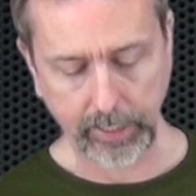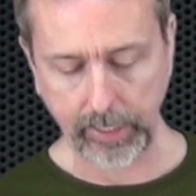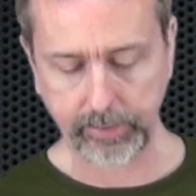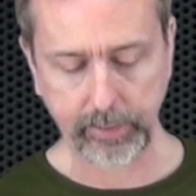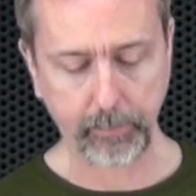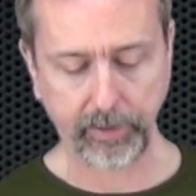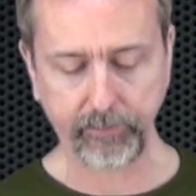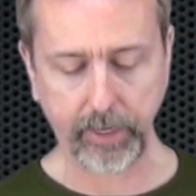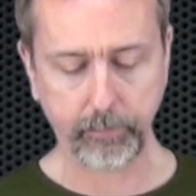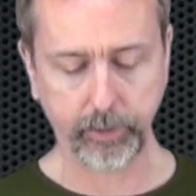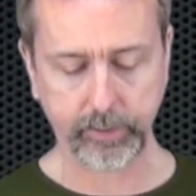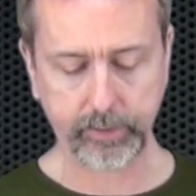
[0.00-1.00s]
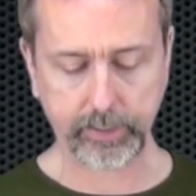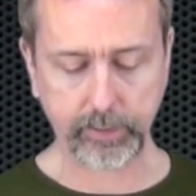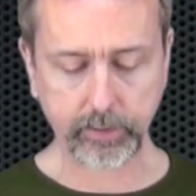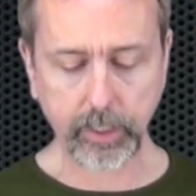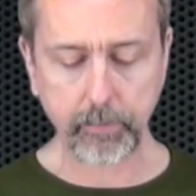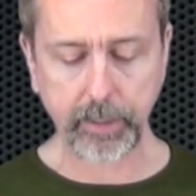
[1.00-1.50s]
And see, my fiber is
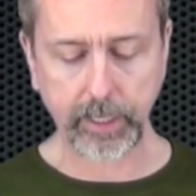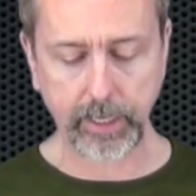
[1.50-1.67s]
still coming